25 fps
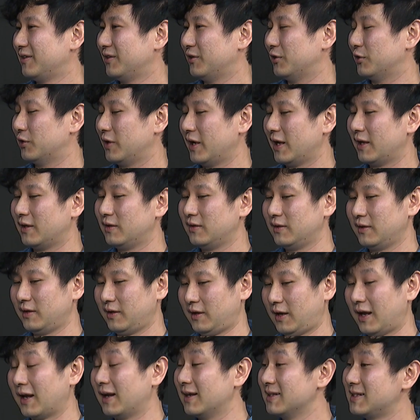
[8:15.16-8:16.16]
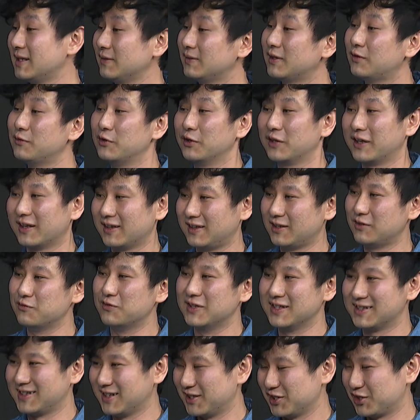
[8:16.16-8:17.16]
And at the same time, we were getting
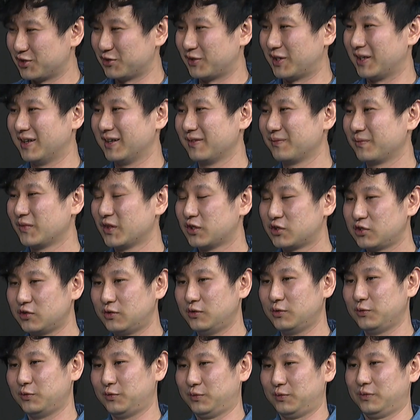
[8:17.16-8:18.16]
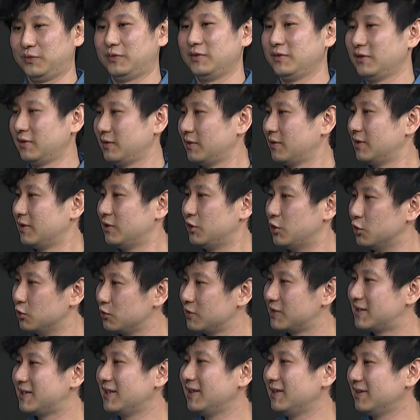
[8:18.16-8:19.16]
research, right? So
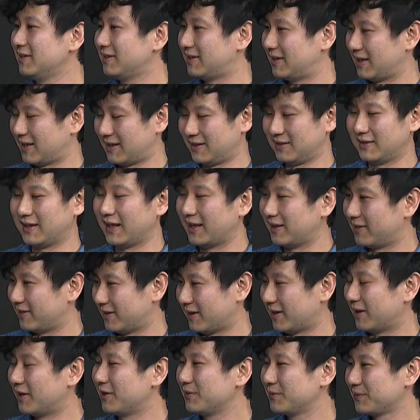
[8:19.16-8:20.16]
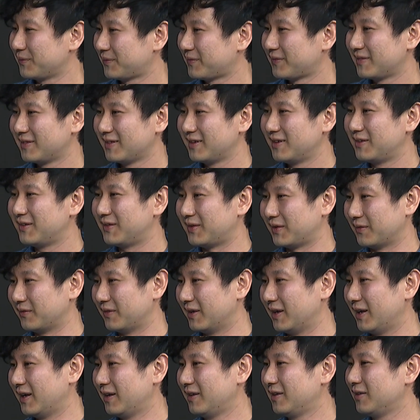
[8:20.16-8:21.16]
using that data
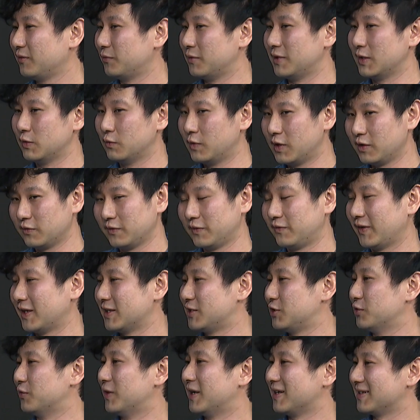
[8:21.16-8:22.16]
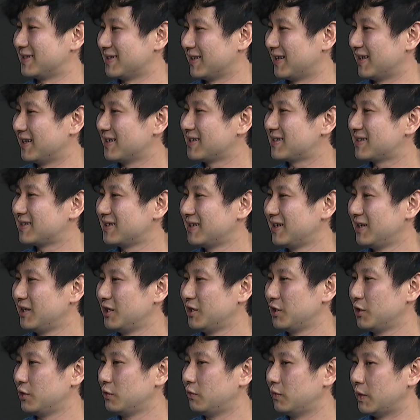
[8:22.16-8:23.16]
from there, we work with SUSS.
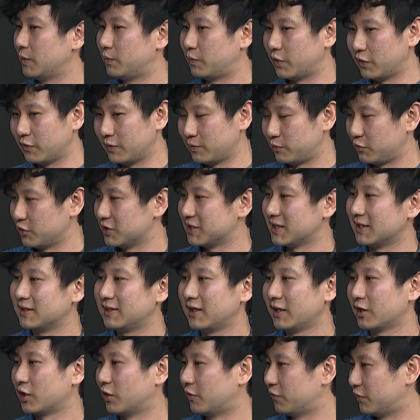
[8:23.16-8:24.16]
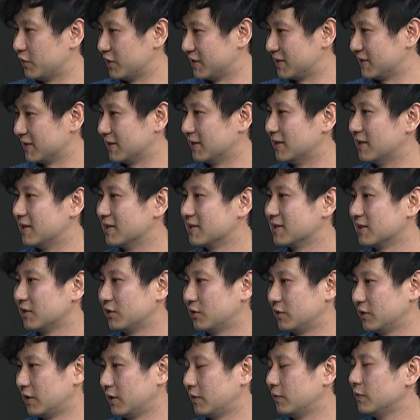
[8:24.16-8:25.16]
We probably presented at conferences
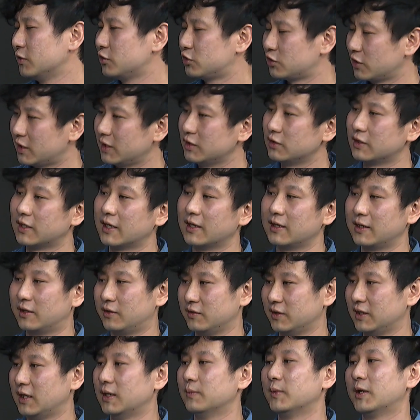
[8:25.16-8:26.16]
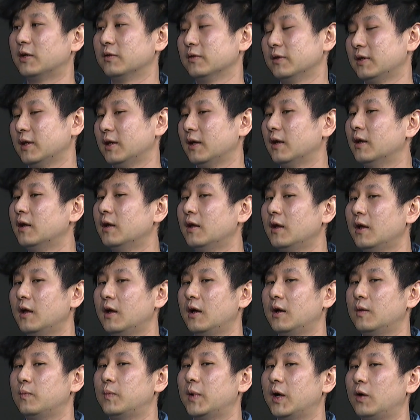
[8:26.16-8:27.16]
and all that. We're trying to get our name out there.
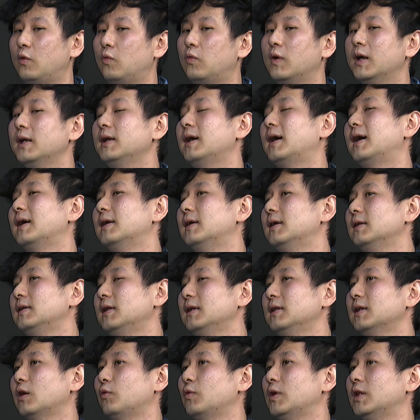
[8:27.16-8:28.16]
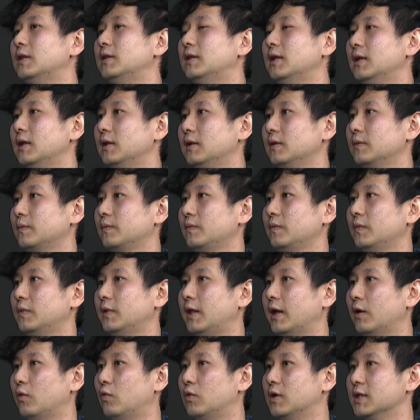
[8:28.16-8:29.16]
But one other thing that we did
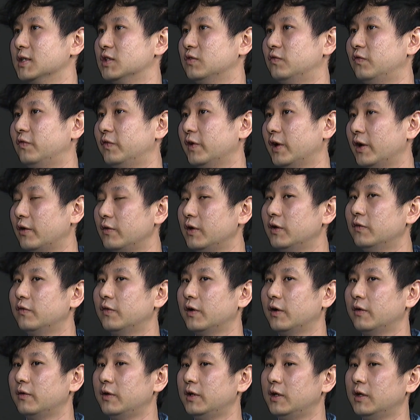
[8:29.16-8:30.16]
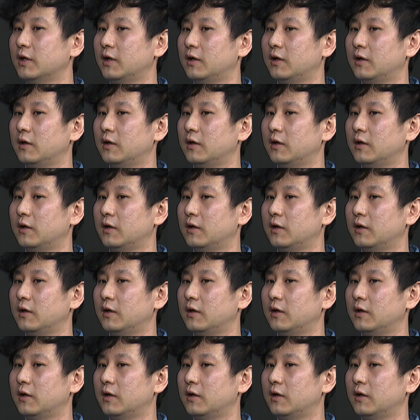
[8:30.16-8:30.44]
that was very, very,